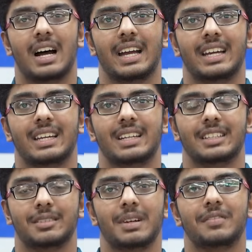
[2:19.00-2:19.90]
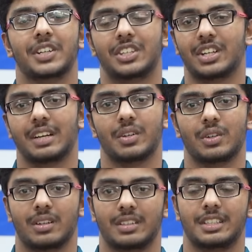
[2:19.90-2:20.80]
This is my
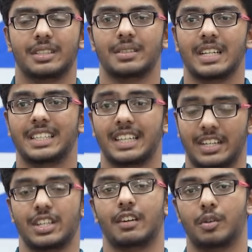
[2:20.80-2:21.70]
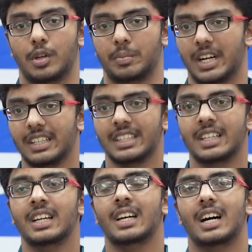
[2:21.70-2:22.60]
second year giving Olympiads.
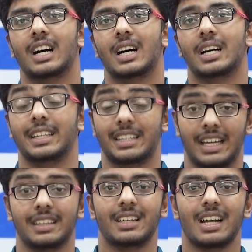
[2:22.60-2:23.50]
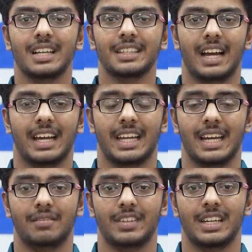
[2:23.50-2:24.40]
In ninth class, I
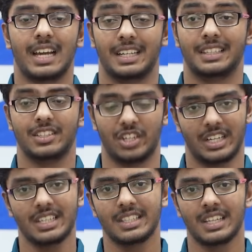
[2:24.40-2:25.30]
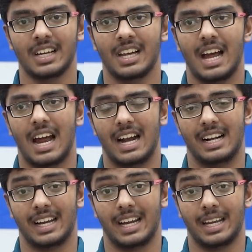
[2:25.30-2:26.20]
gave the NSEJS
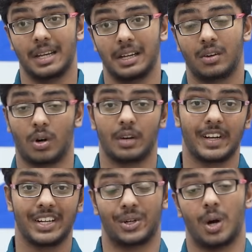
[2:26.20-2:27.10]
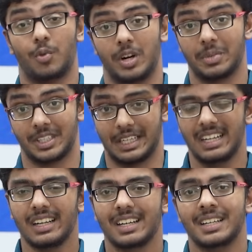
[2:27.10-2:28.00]
and I qualified in the top 1%.